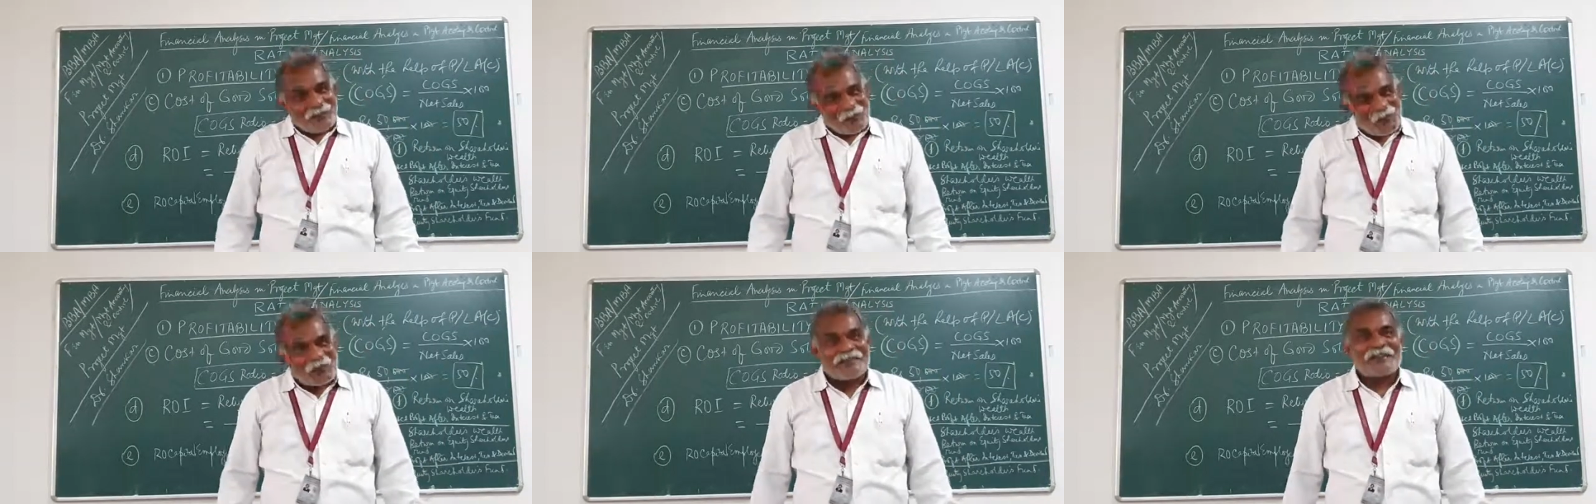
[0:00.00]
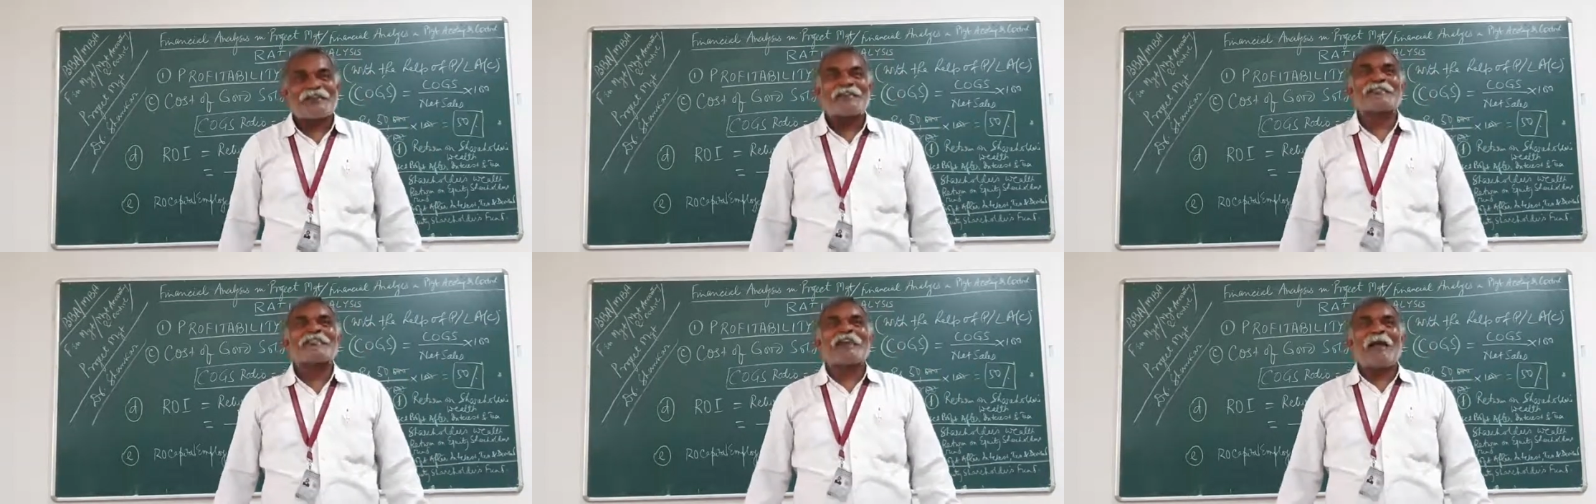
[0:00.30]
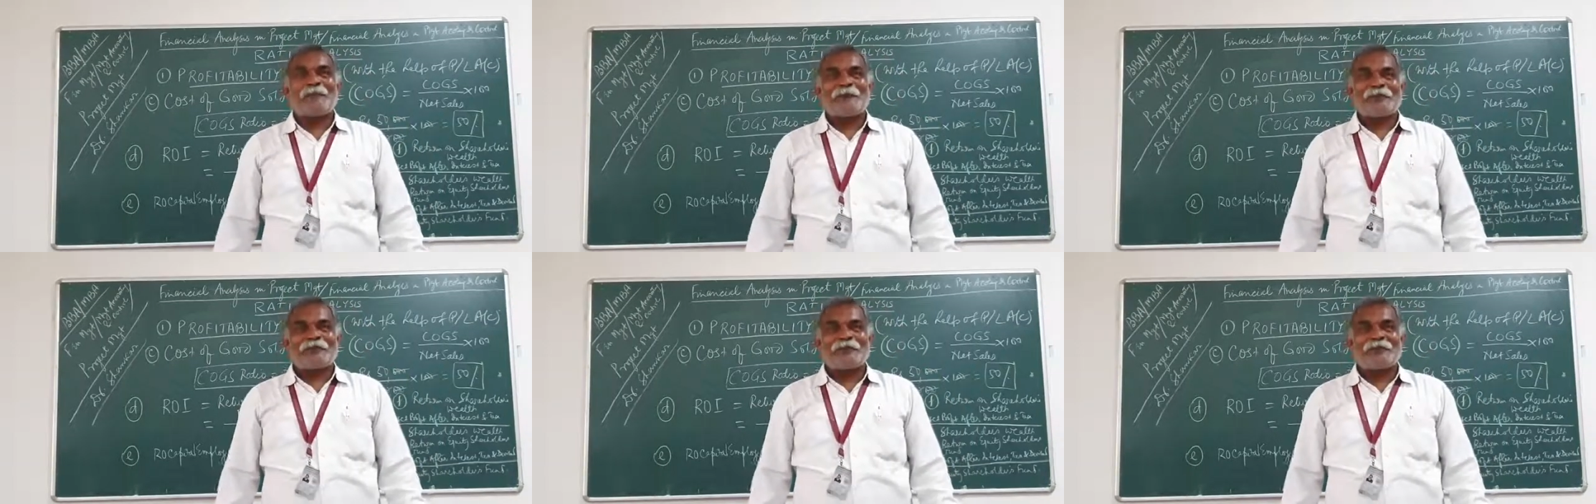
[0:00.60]
owner's
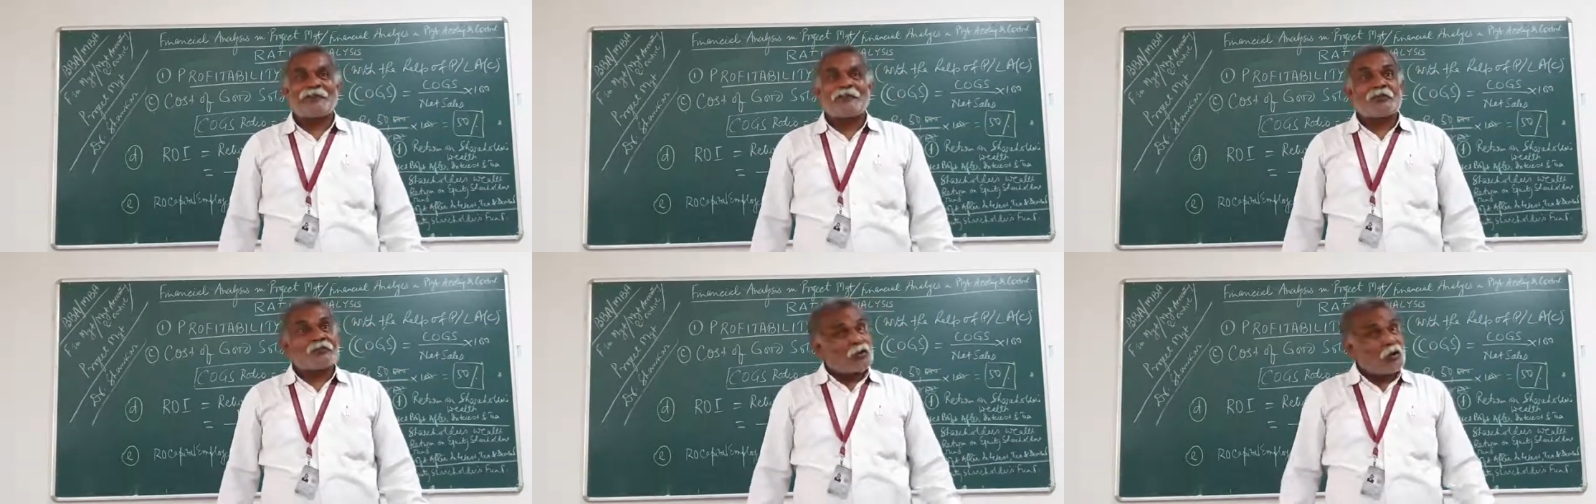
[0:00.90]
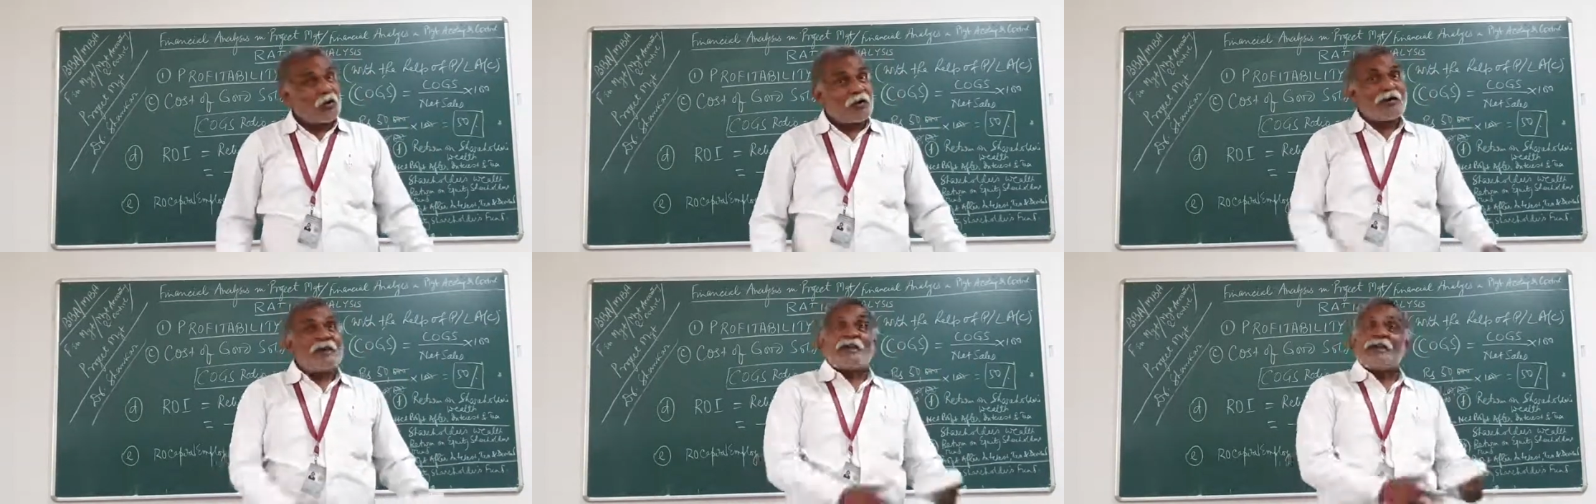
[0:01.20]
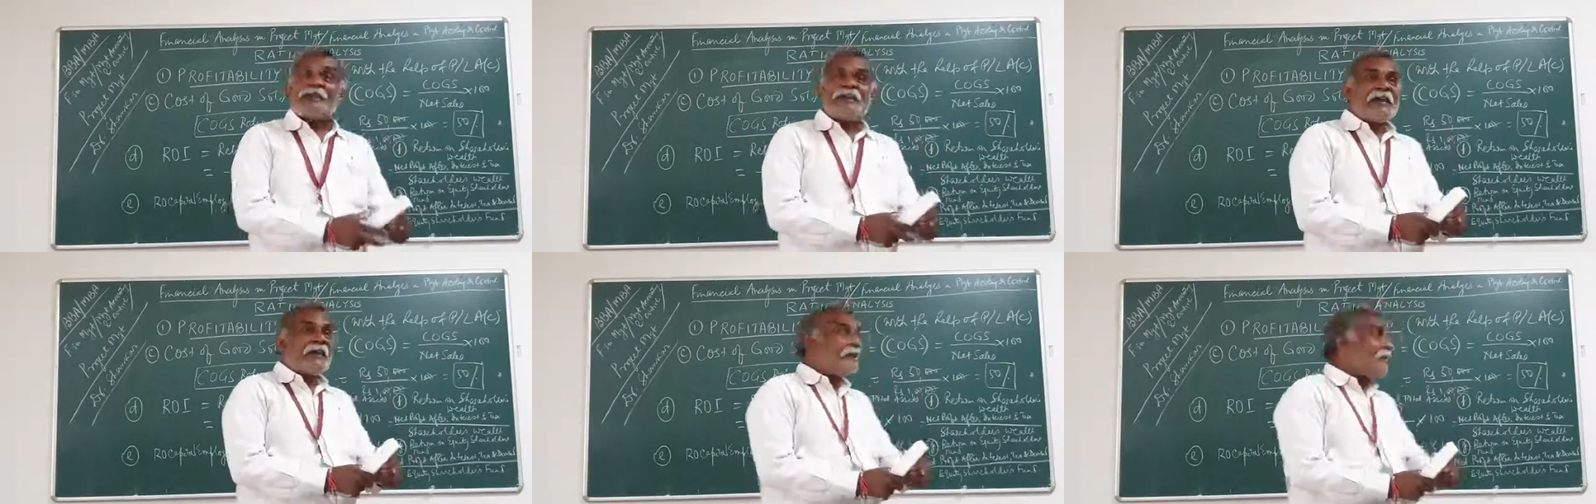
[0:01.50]
capital. So
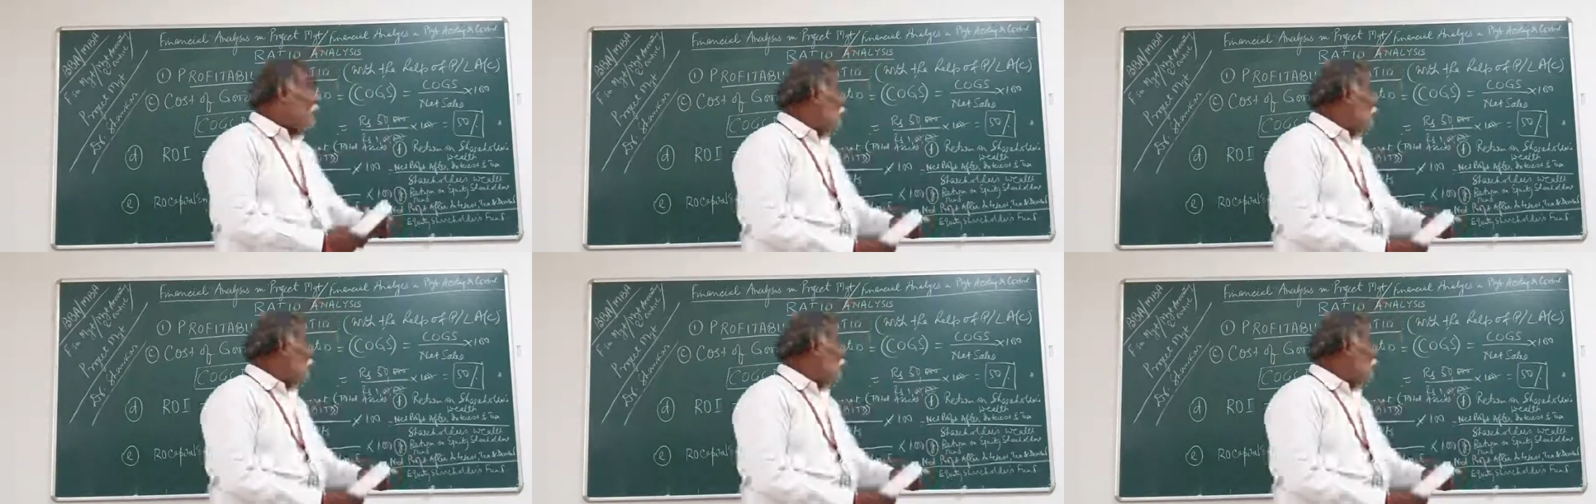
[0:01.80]
here